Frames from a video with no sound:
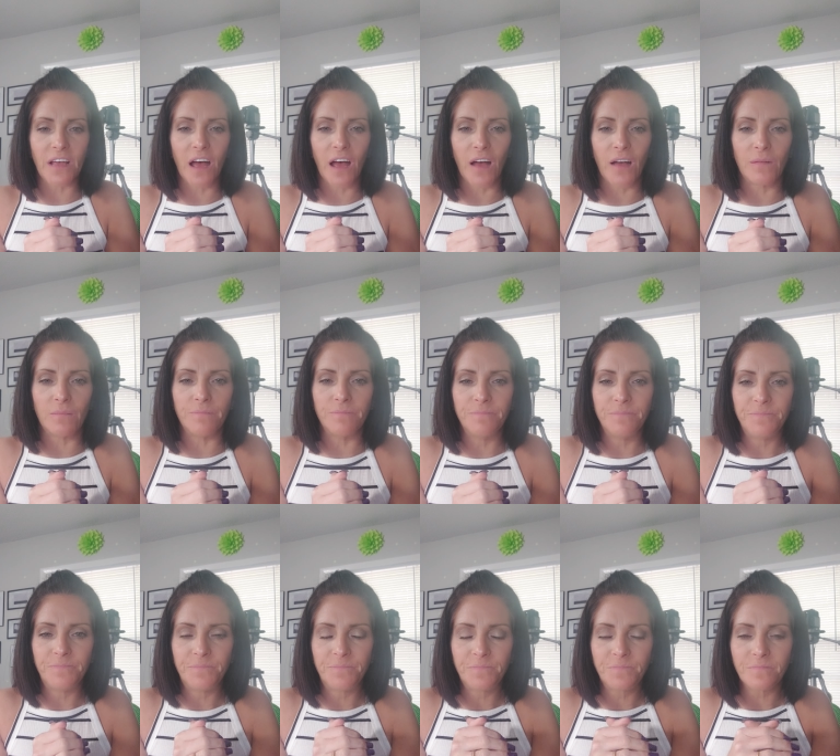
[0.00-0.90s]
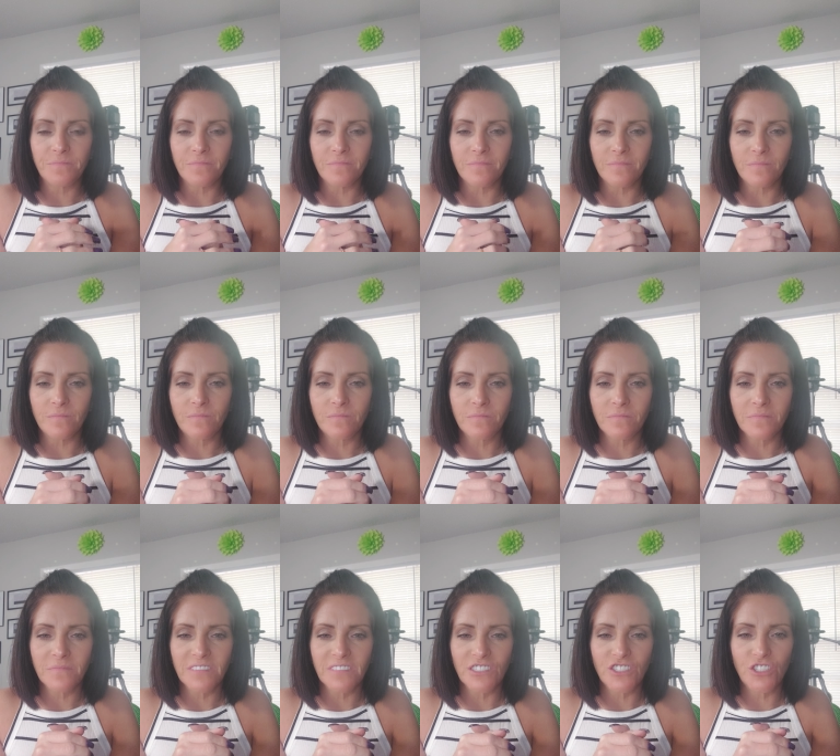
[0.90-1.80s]
Um,
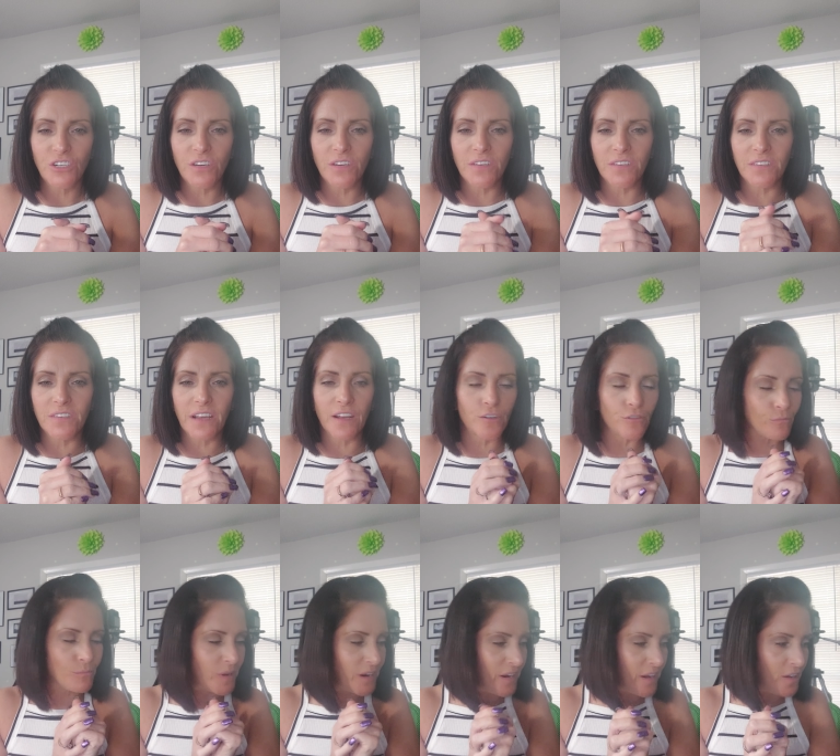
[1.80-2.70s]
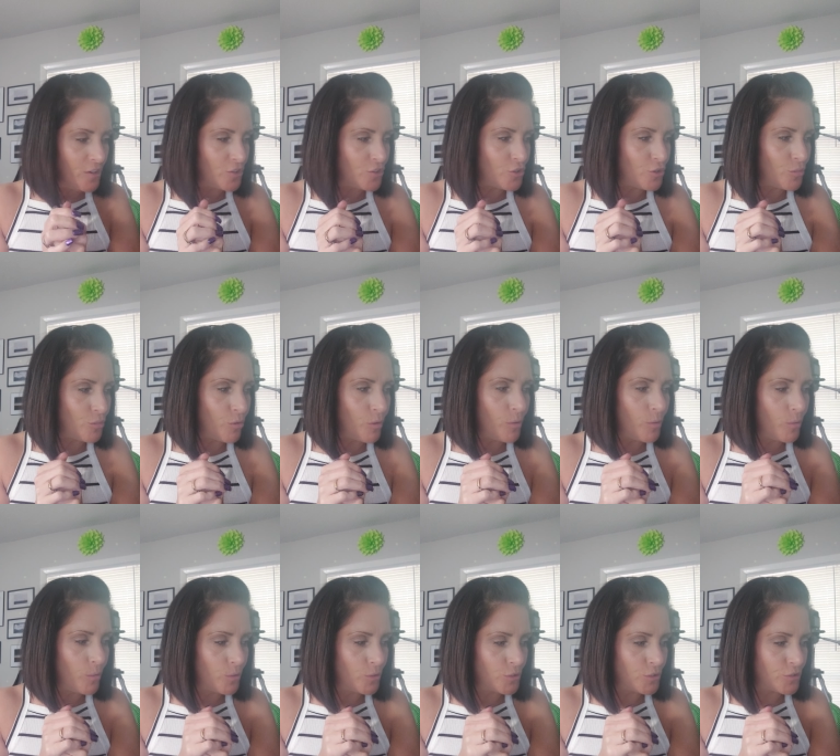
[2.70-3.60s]
she didn't schedule my next year
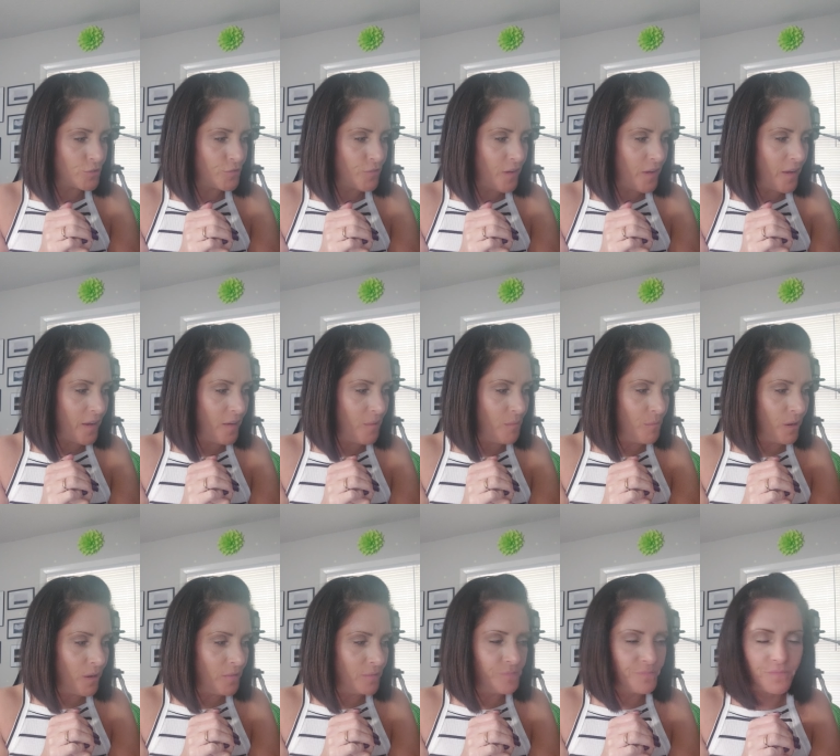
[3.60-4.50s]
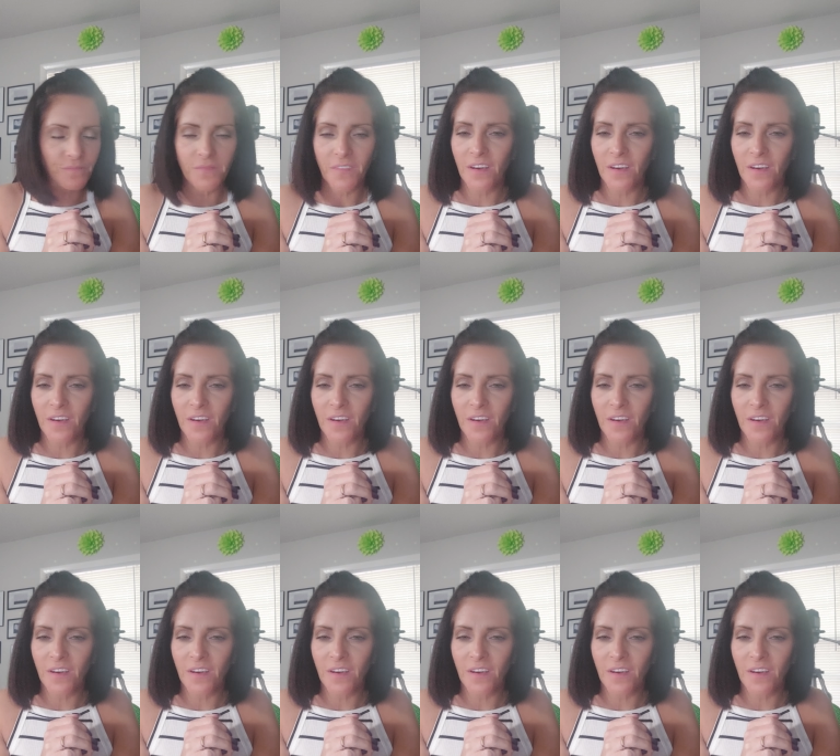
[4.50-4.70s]
appointment, which is fine, but